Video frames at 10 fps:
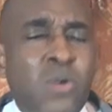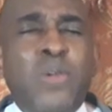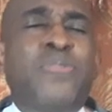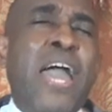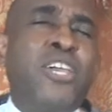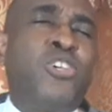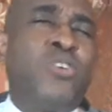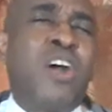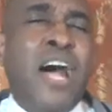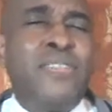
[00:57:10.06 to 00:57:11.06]
How we thank
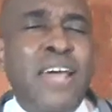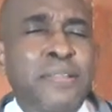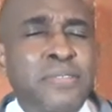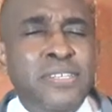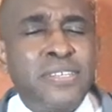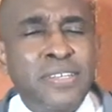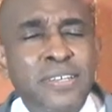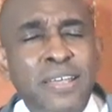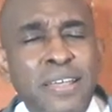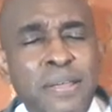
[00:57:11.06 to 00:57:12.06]
you, God, that
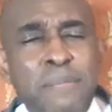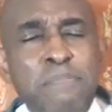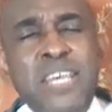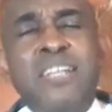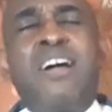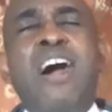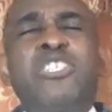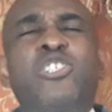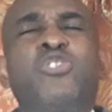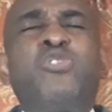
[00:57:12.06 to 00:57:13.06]
being
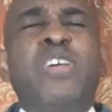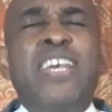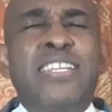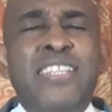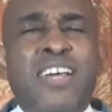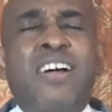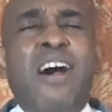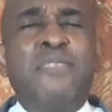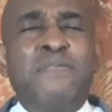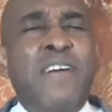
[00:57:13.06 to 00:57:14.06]
constrained in the
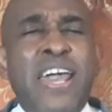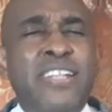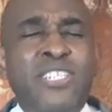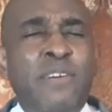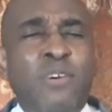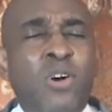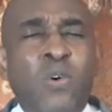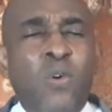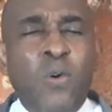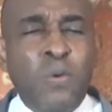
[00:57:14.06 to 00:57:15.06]
confines of
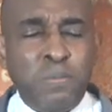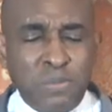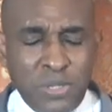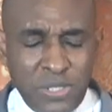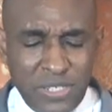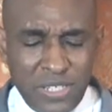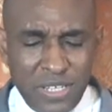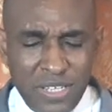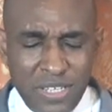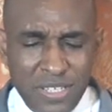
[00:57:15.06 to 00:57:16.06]
our homes